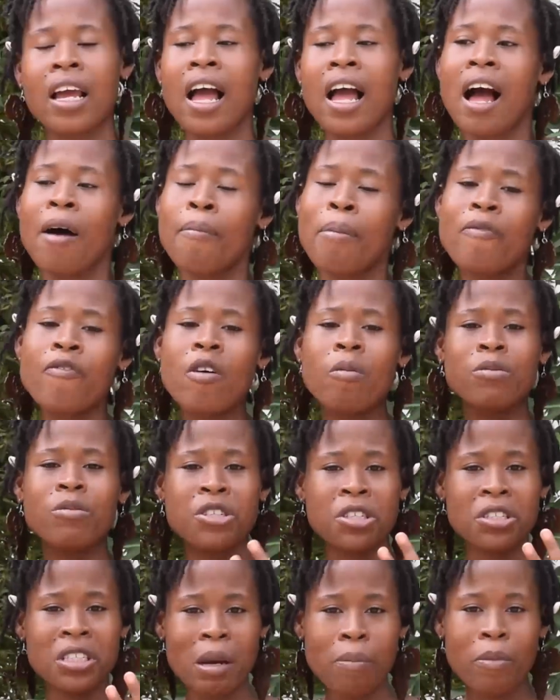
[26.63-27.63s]
apart from
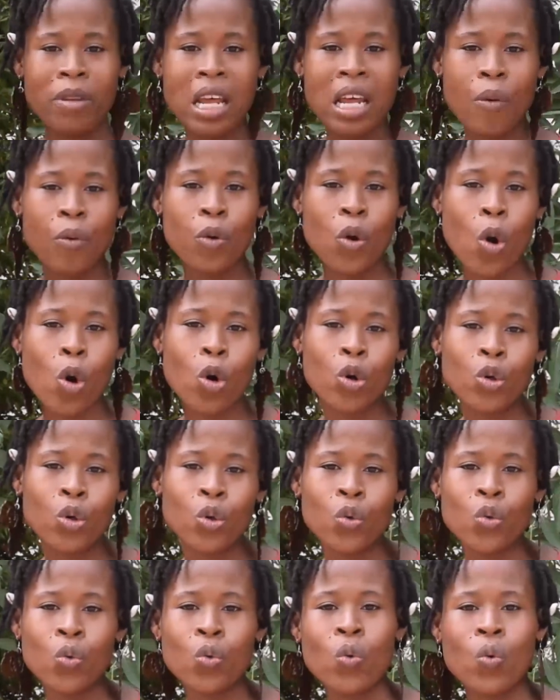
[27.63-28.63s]
Jinyami that we all
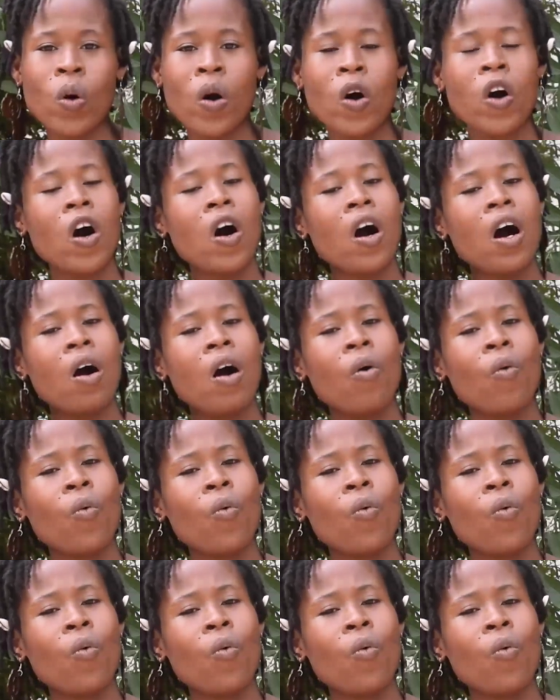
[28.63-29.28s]
know,